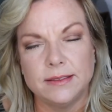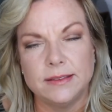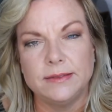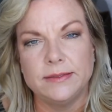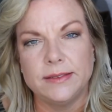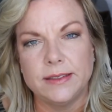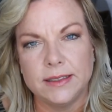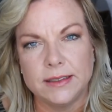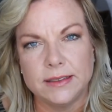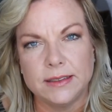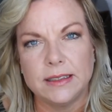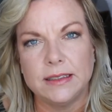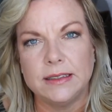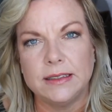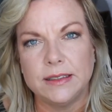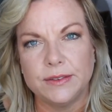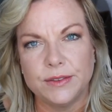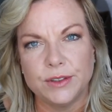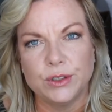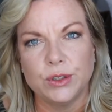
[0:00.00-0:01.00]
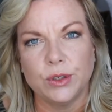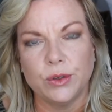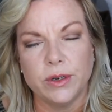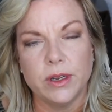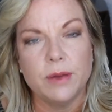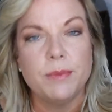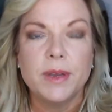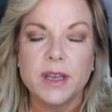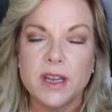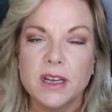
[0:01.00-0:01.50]
In fact, I never sold
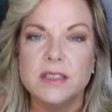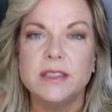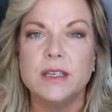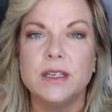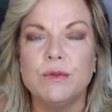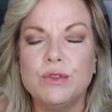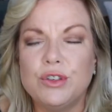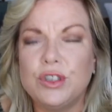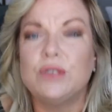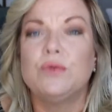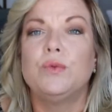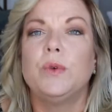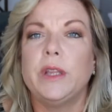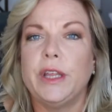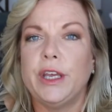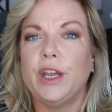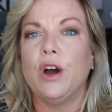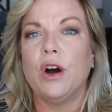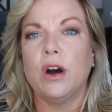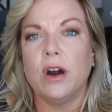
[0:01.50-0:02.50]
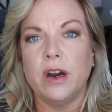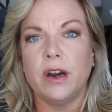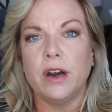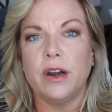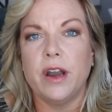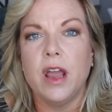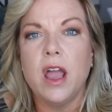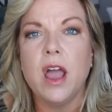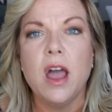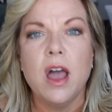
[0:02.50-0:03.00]
it because it was just really
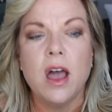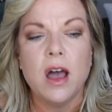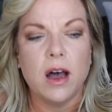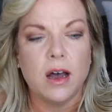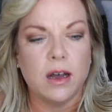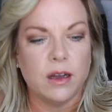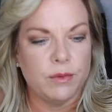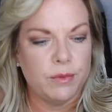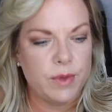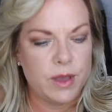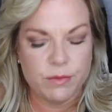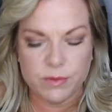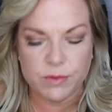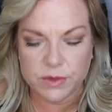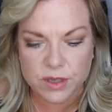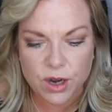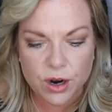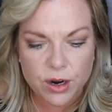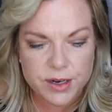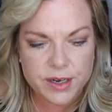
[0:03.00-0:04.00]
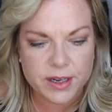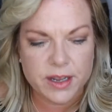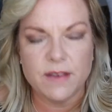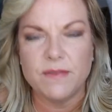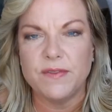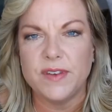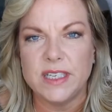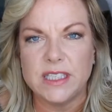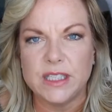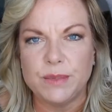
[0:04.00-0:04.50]
hard. It was hard to
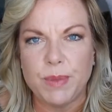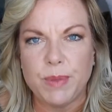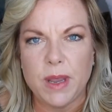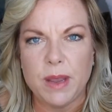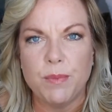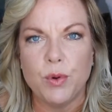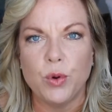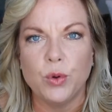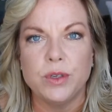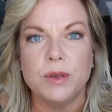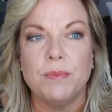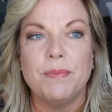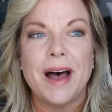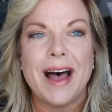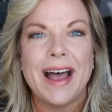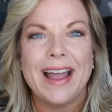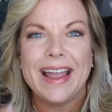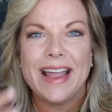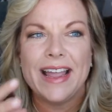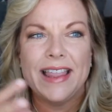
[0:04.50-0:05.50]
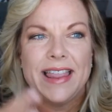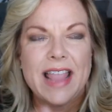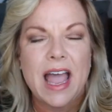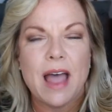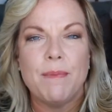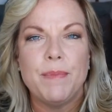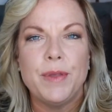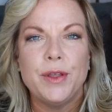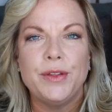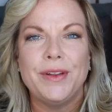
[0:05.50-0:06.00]
convince people to buy in
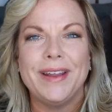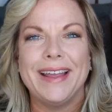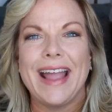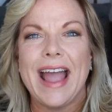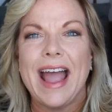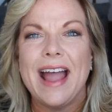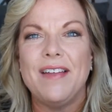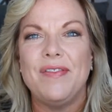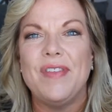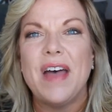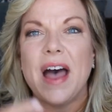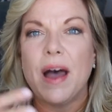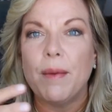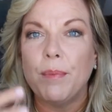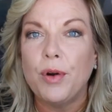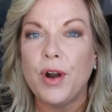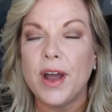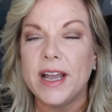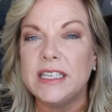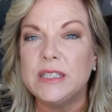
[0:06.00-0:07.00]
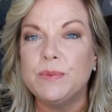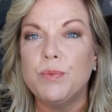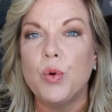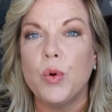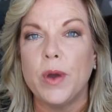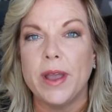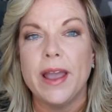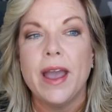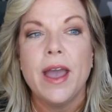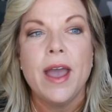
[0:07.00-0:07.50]
that building at that price
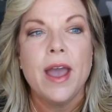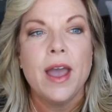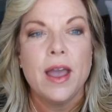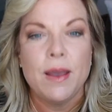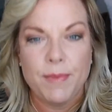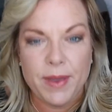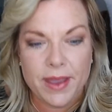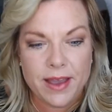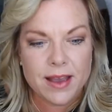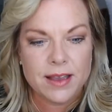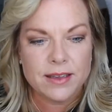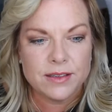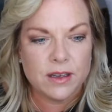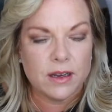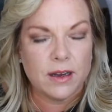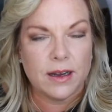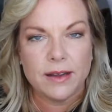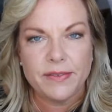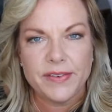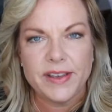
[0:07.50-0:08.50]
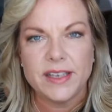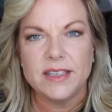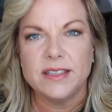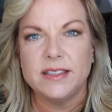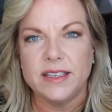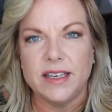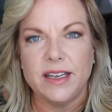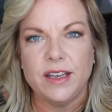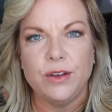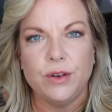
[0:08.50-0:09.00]
point because
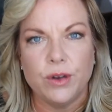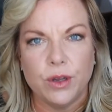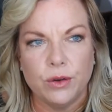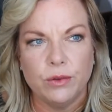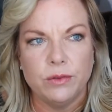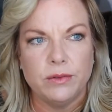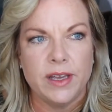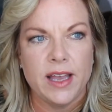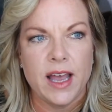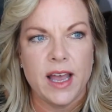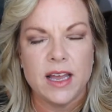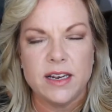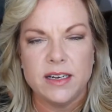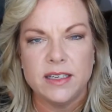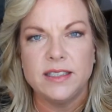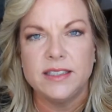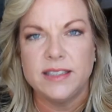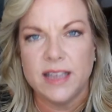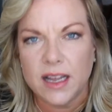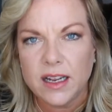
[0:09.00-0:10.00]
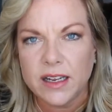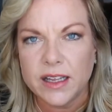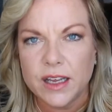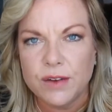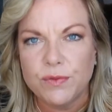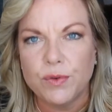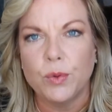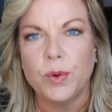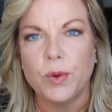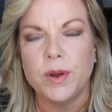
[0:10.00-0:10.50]
obviously, you know, they had to sell
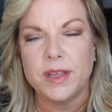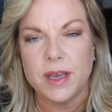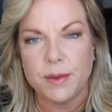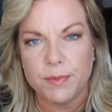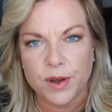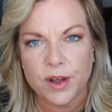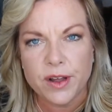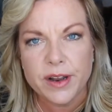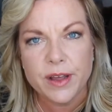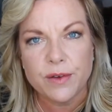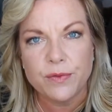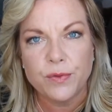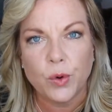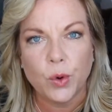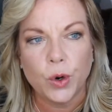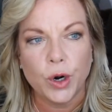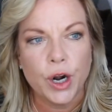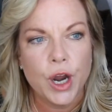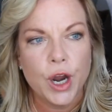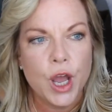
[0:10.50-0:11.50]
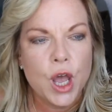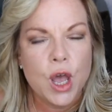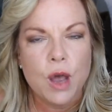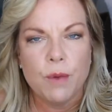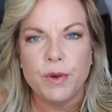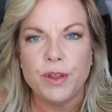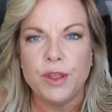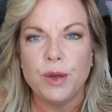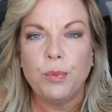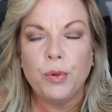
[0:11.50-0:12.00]
it for what they bought it for,
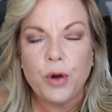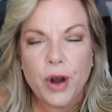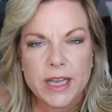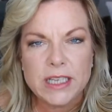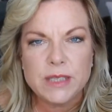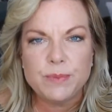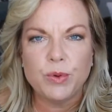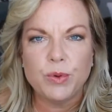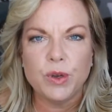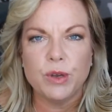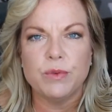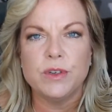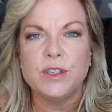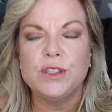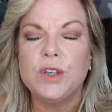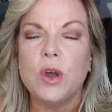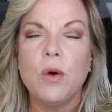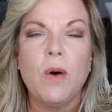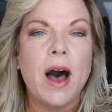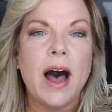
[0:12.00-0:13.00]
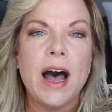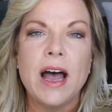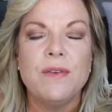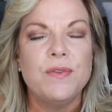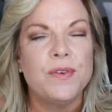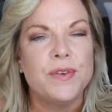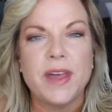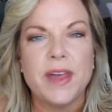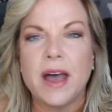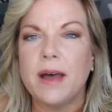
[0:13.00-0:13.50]
but the price point was so high
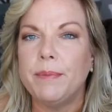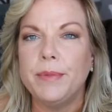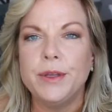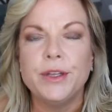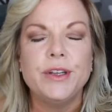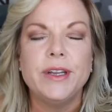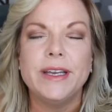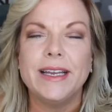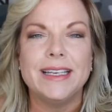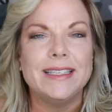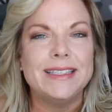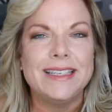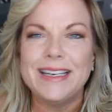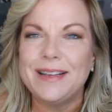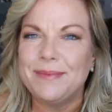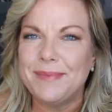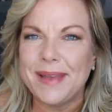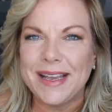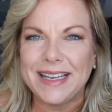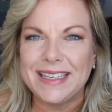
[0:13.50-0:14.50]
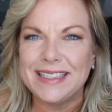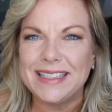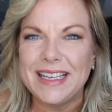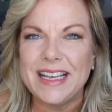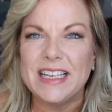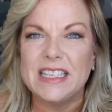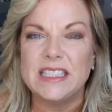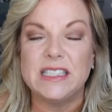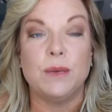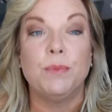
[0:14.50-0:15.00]
for that building, it didn't make
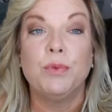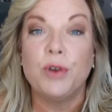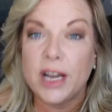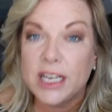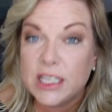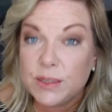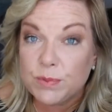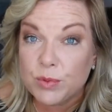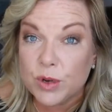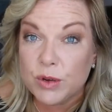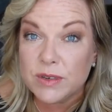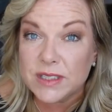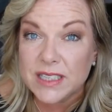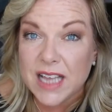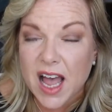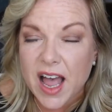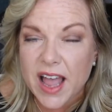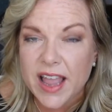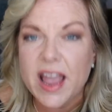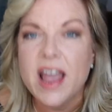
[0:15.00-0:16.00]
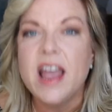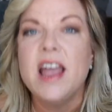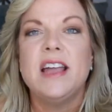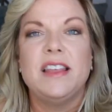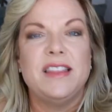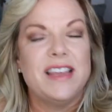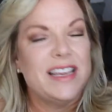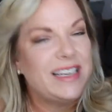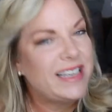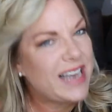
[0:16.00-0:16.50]
sense. The price point was high,
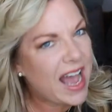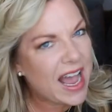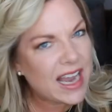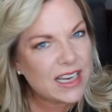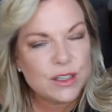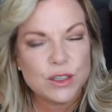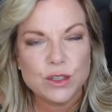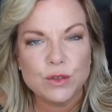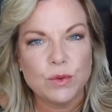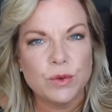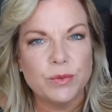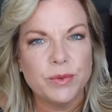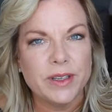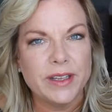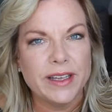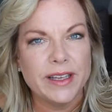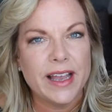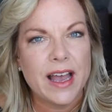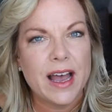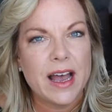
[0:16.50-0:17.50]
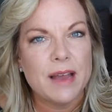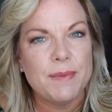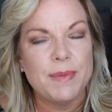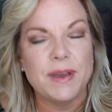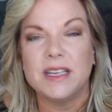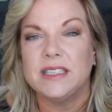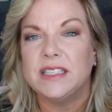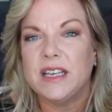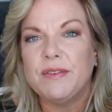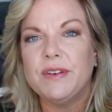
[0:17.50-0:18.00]
the taxes were really high
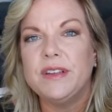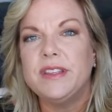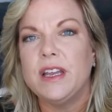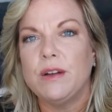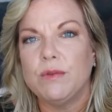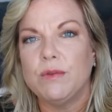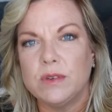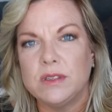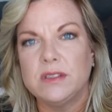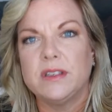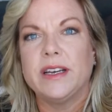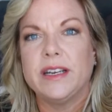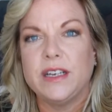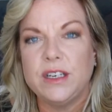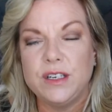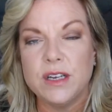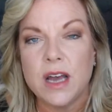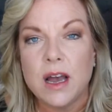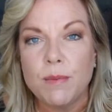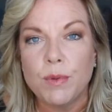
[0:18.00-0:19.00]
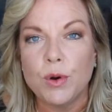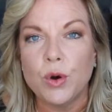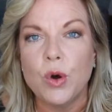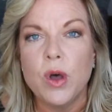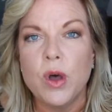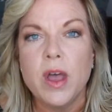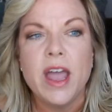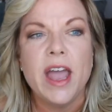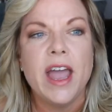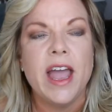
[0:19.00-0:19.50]
because everything was like
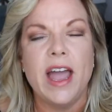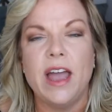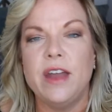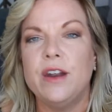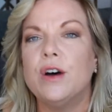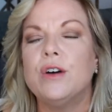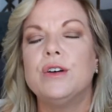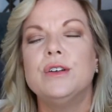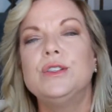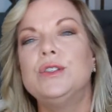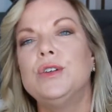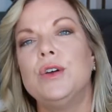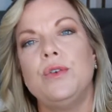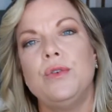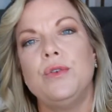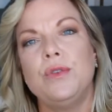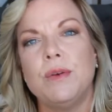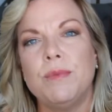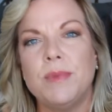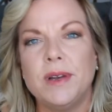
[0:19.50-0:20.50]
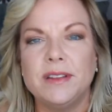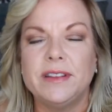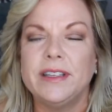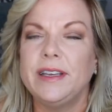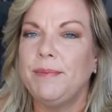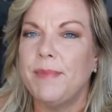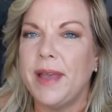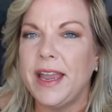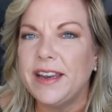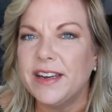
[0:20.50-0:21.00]
double, and also the
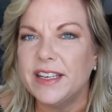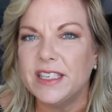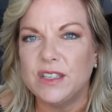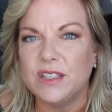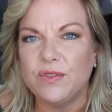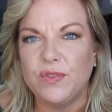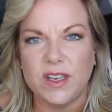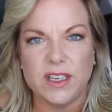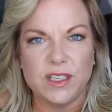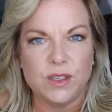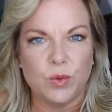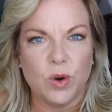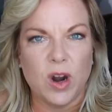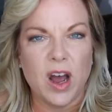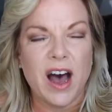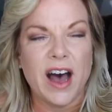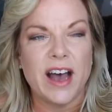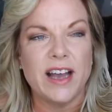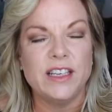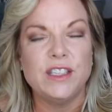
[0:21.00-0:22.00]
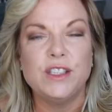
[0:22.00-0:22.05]
monthly maintenance fees were high.